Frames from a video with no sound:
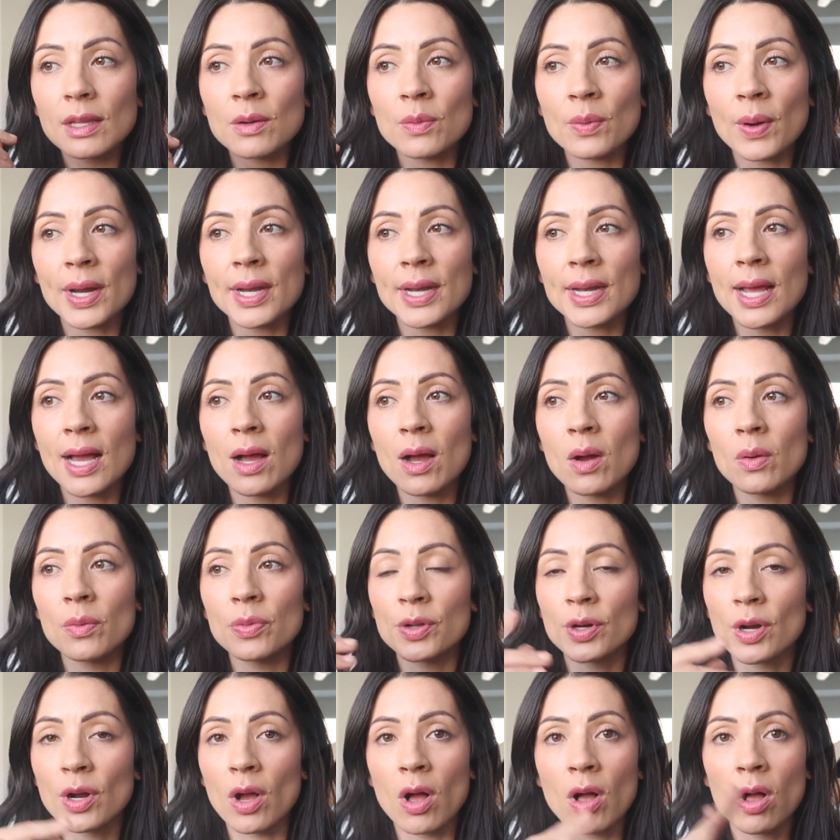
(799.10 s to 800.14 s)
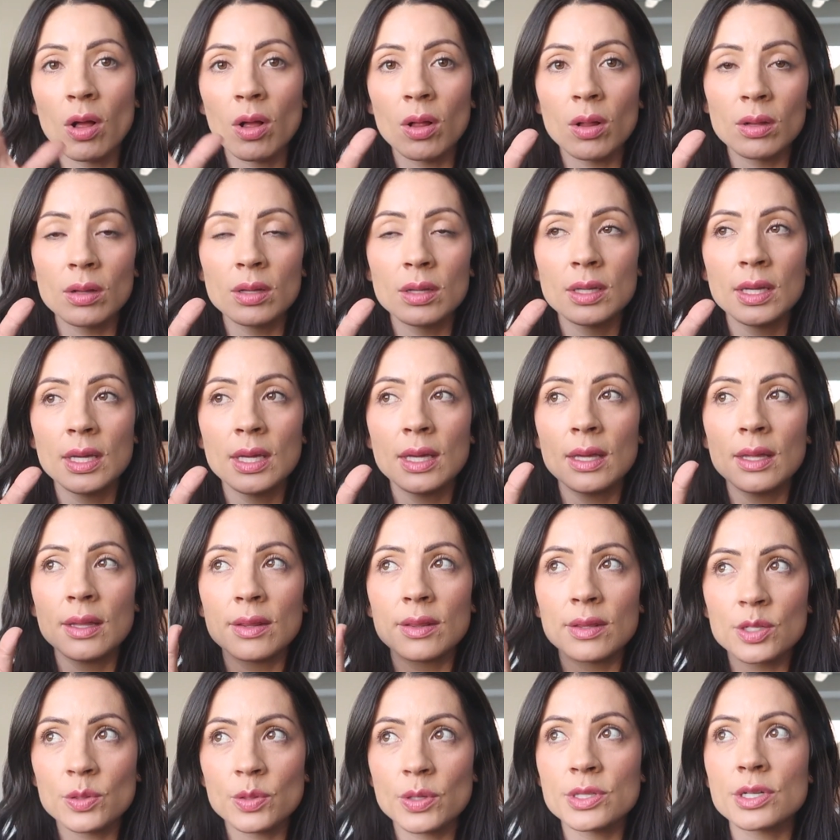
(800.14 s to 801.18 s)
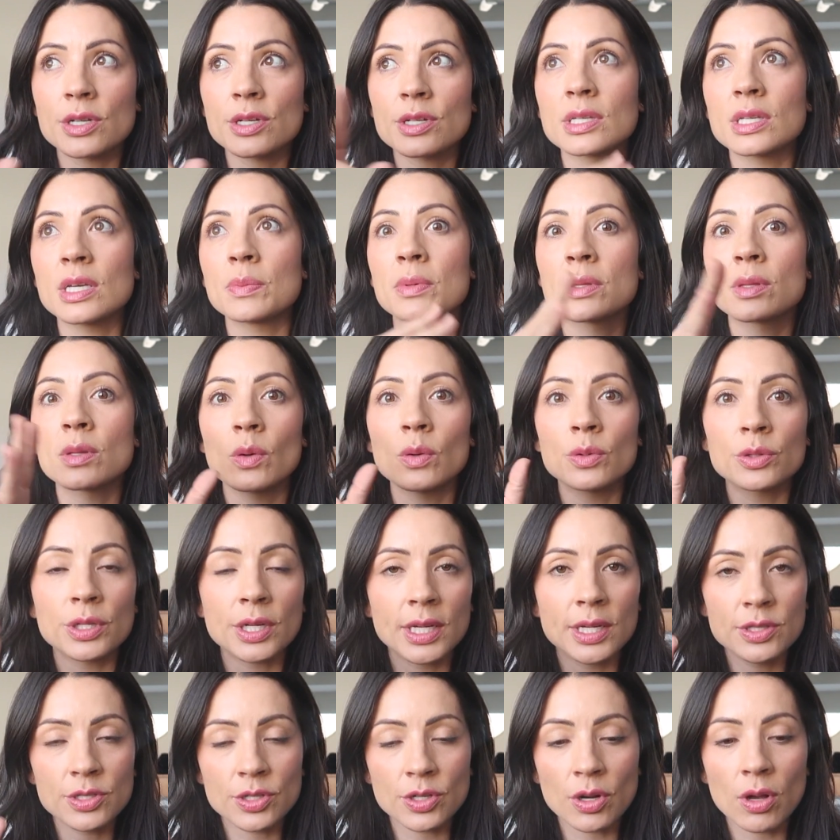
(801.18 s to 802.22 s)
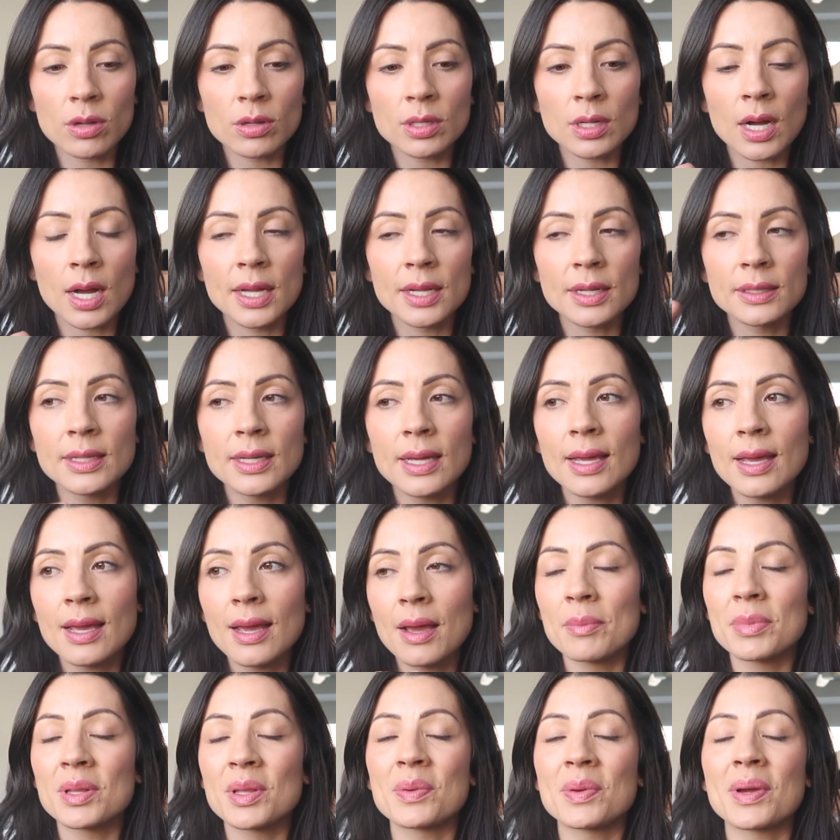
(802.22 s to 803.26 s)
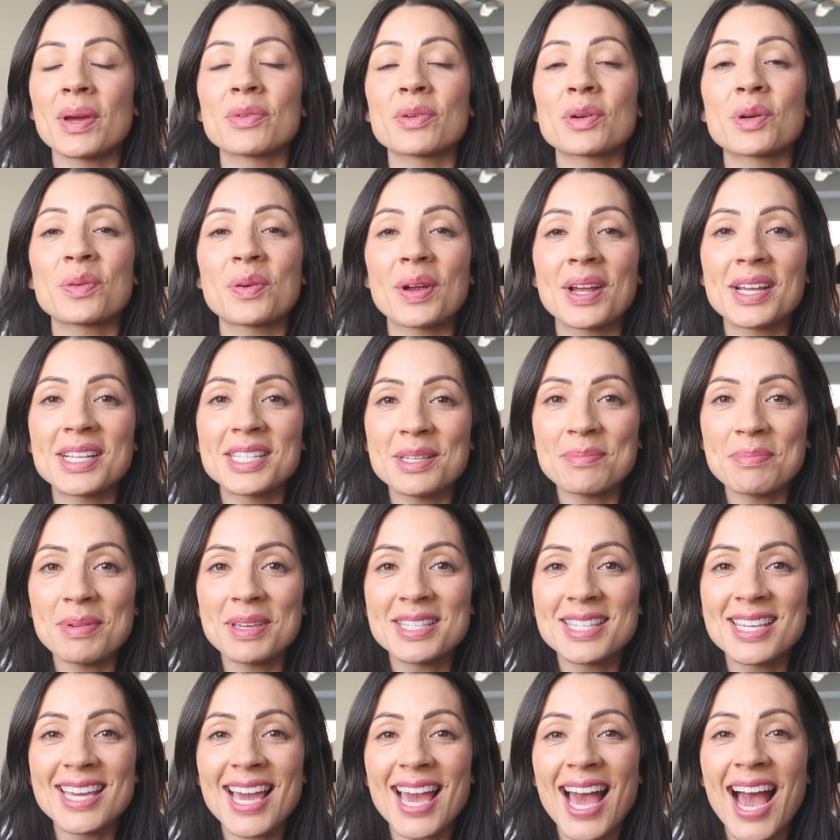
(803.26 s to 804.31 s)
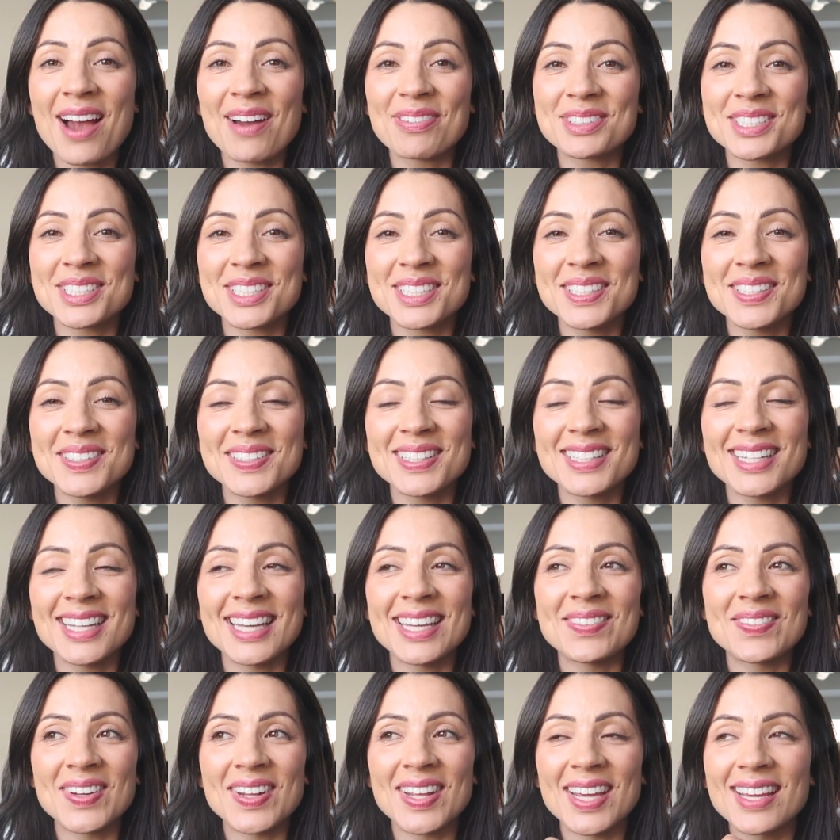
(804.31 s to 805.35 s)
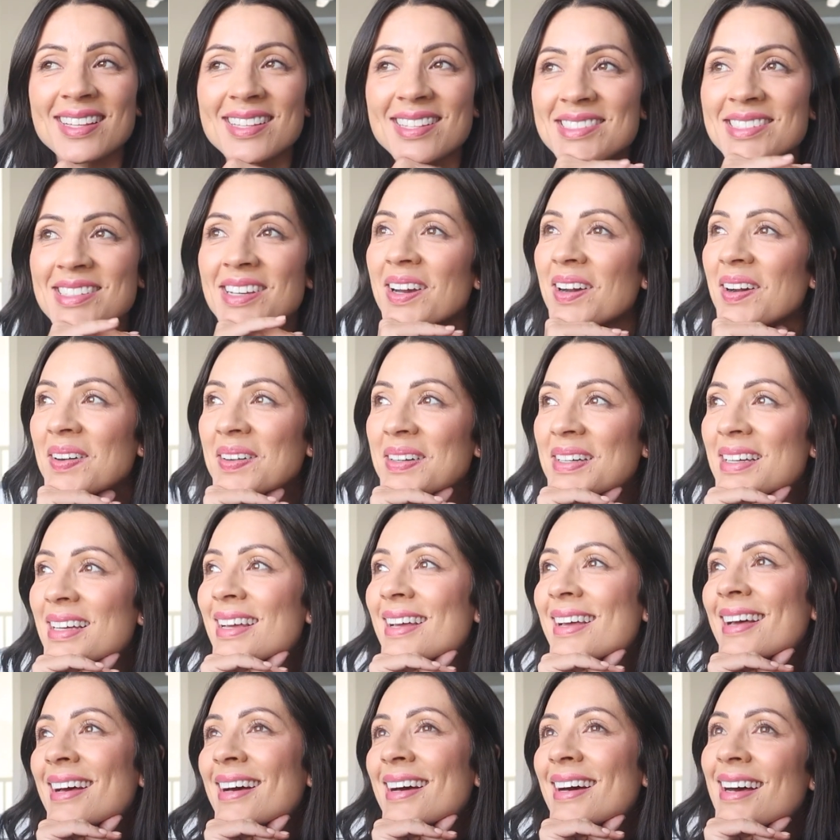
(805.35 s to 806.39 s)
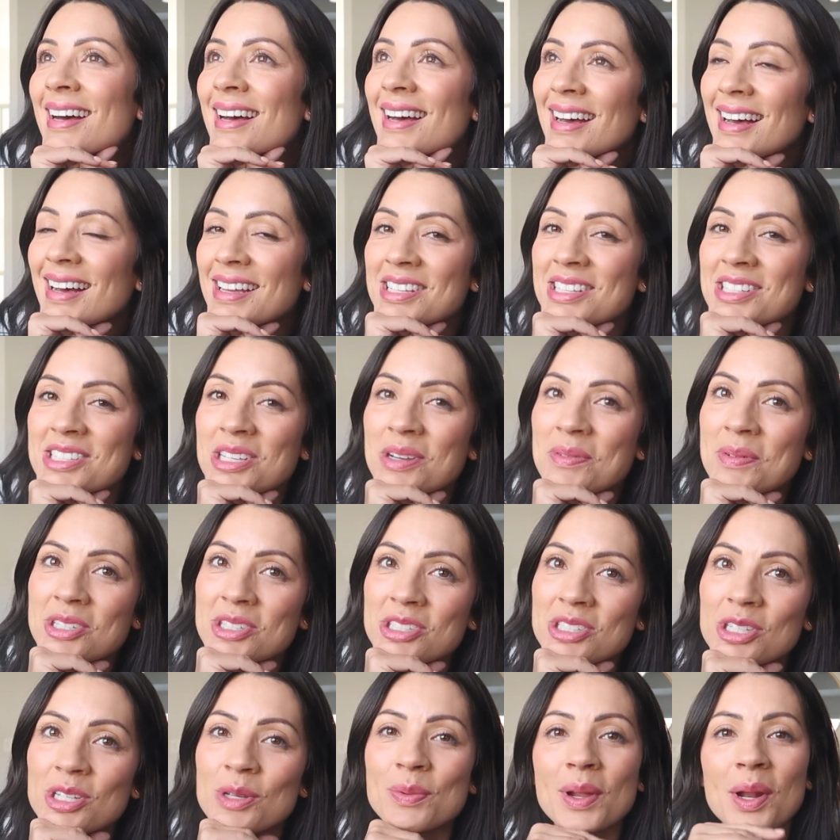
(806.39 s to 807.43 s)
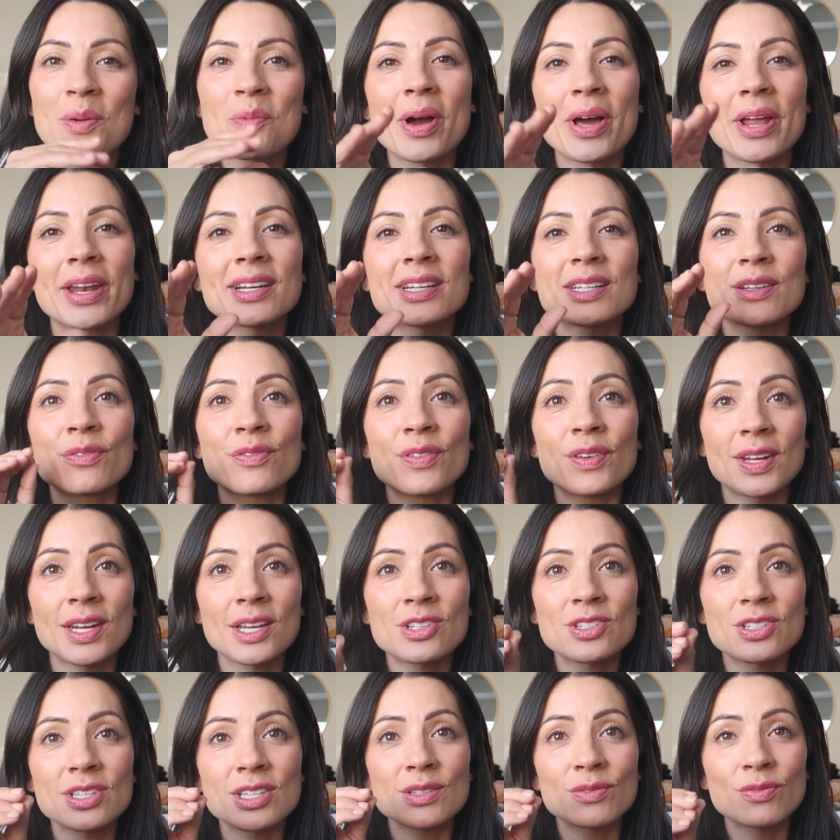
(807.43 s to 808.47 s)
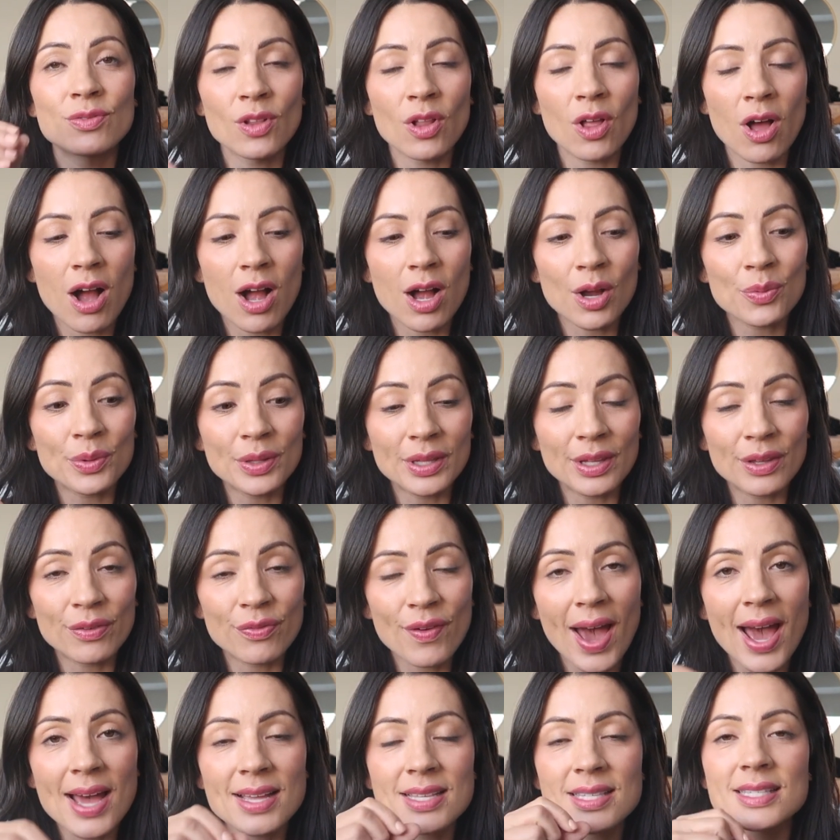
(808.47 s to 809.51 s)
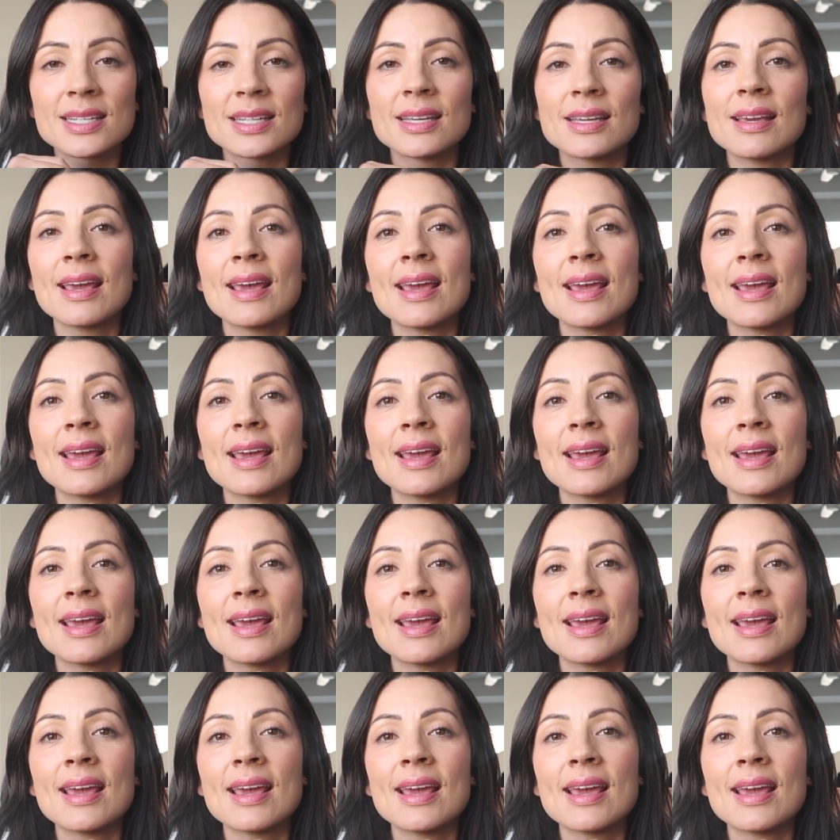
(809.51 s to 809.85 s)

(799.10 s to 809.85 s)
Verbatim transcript: Right now they're all twins are asleep and the older kids are all gone, but then we have a crazy busy afternoon and evening, so uh, so much to do. But I wanted to finish this vlog really fast,